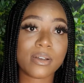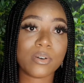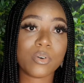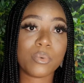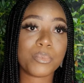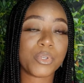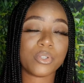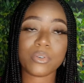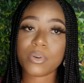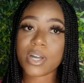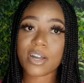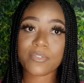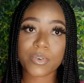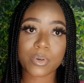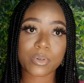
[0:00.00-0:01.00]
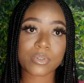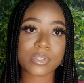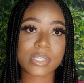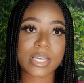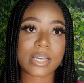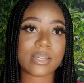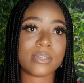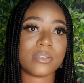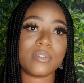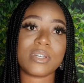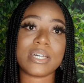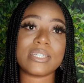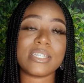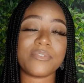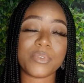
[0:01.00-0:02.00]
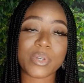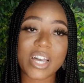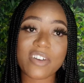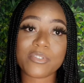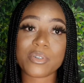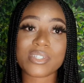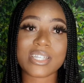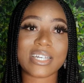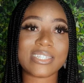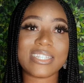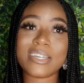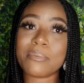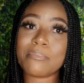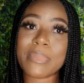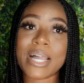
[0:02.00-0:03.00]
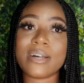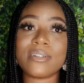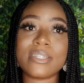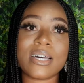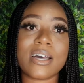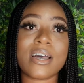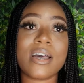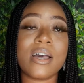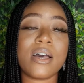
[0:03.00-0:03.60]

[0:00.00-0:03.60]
Hope you don't have ulcer. You can, if you have ulcer, take milder